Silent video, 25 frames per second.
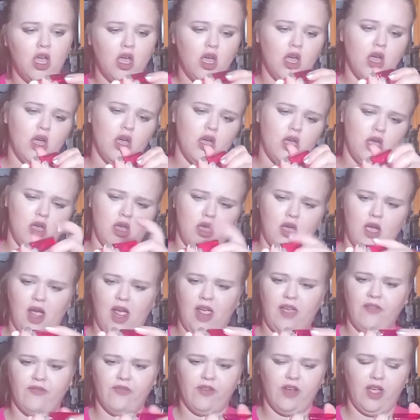
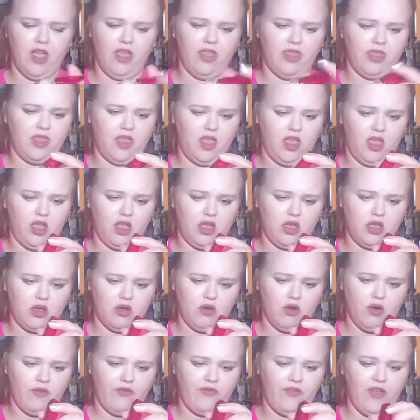Ivory, I think,
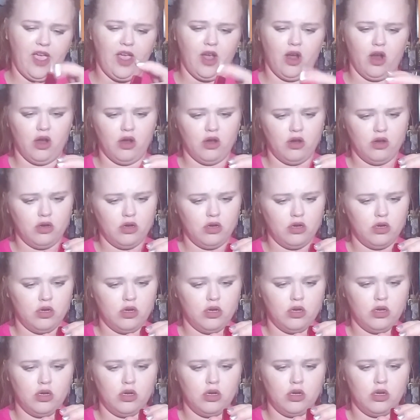or Fair.
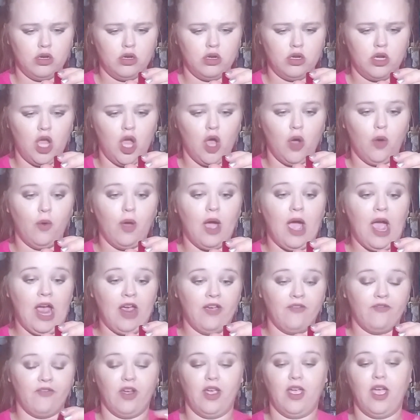No,
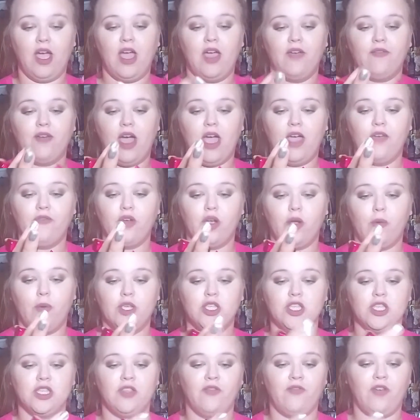Ivory. I have Ivory,
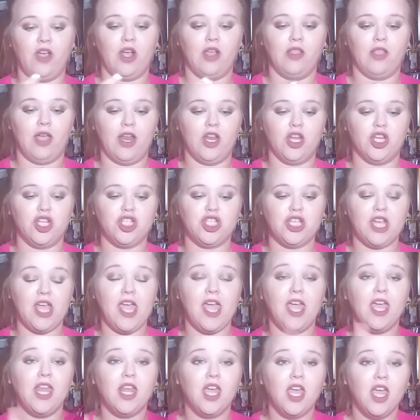which is the very lightest
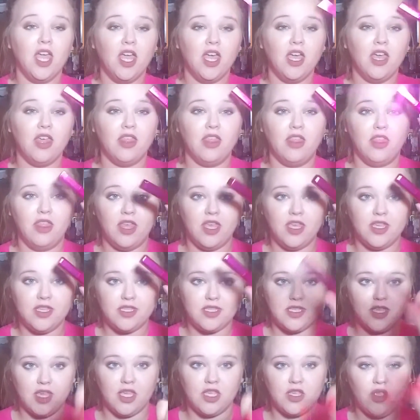shade.
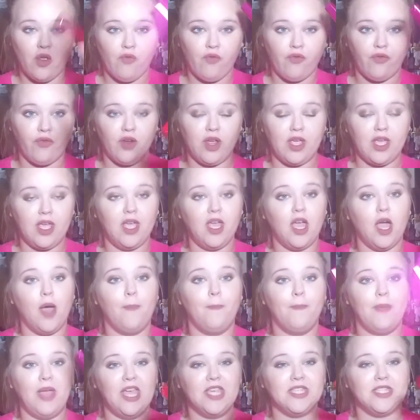This is freaking
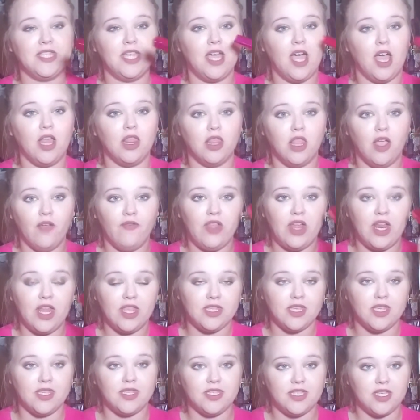amazing. I love that
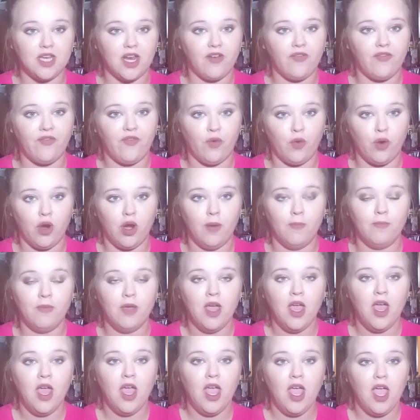it's a stick form.
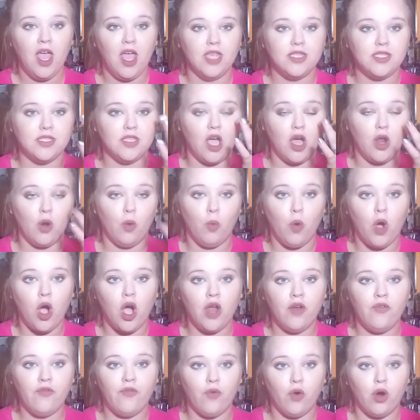It's not a
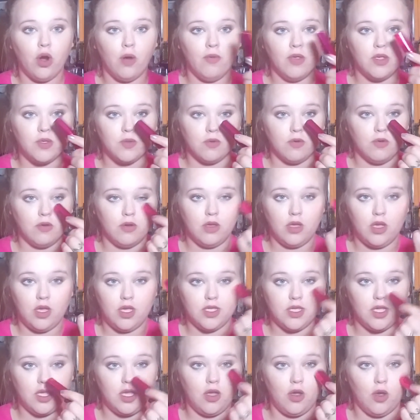wand form. It's real
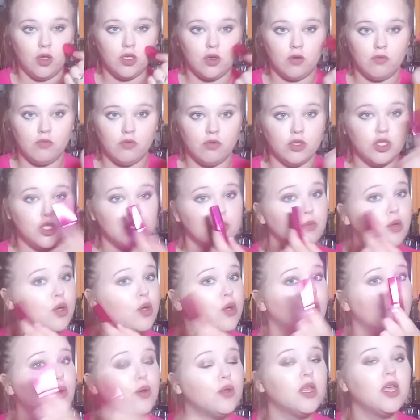easy. It goes on real
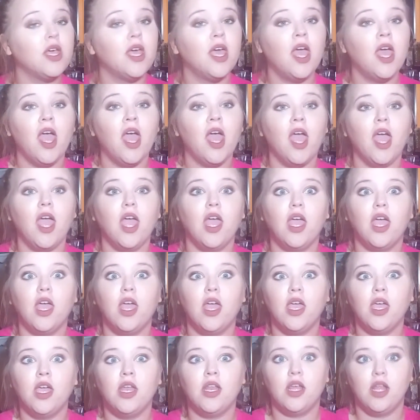smooth,
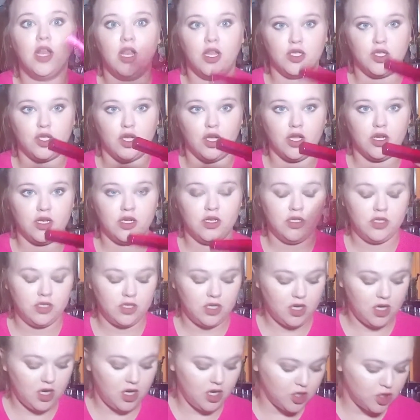and it is good.
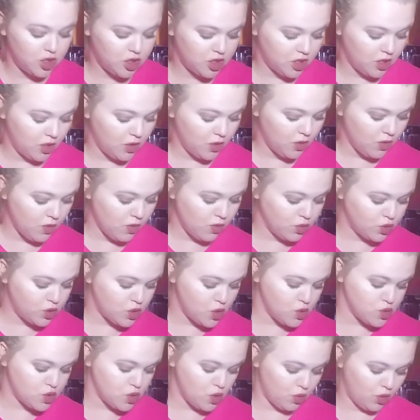It is so
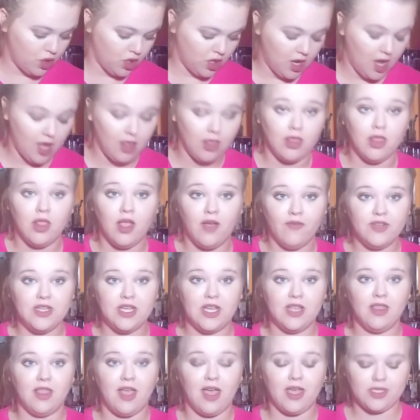good. I loved
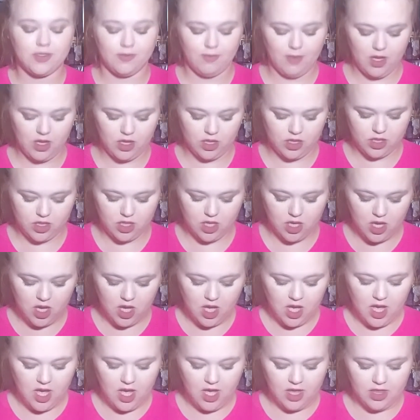it last month.
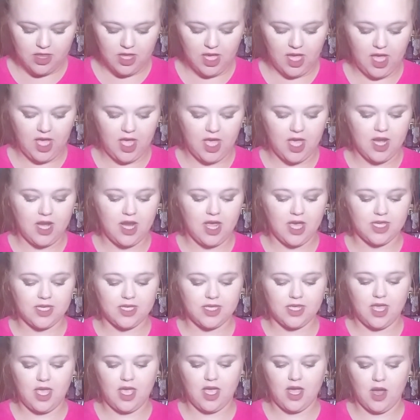The next
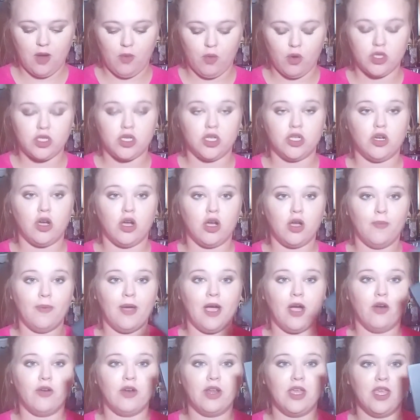thing I want to talk
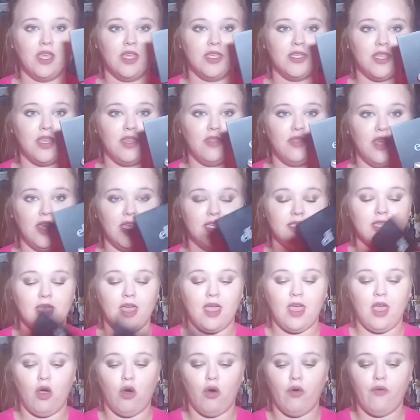about is this
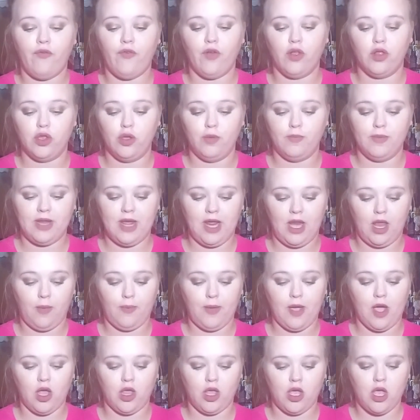e.l.f. Illuminating
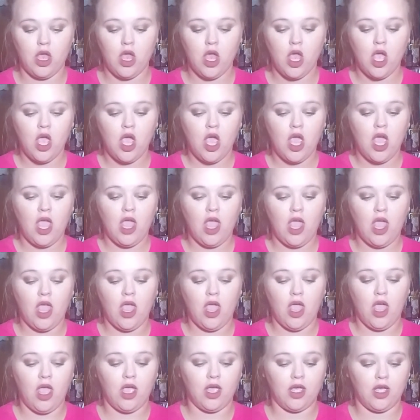palette.
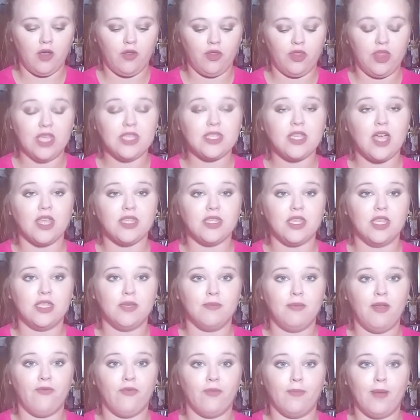This got sent to
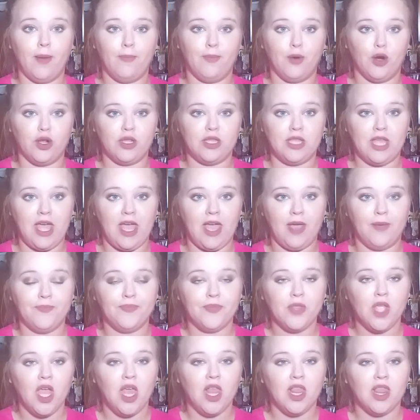me for my birthday
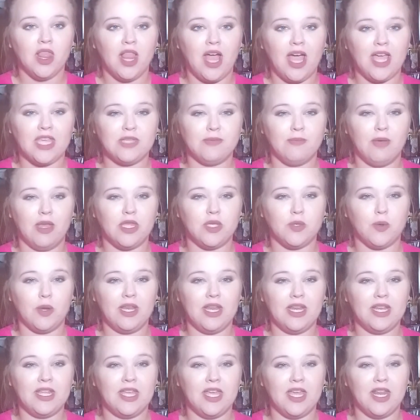last month, so I
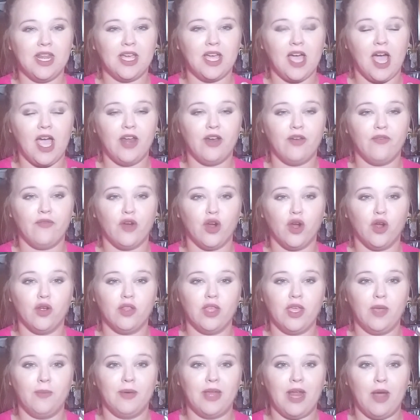did get it kind of
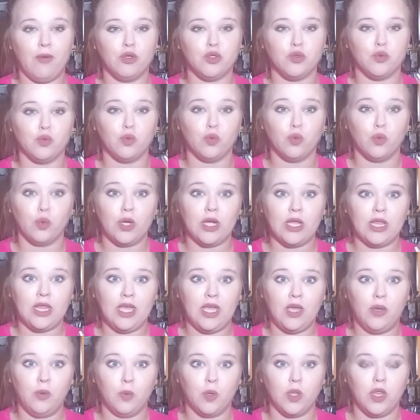early, but I was
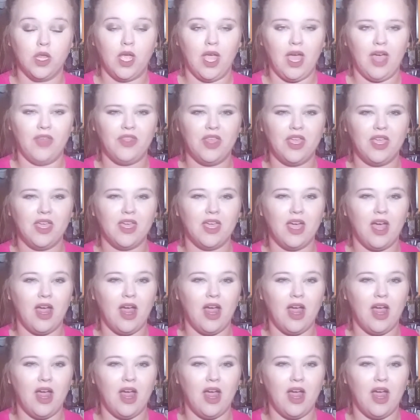really I think I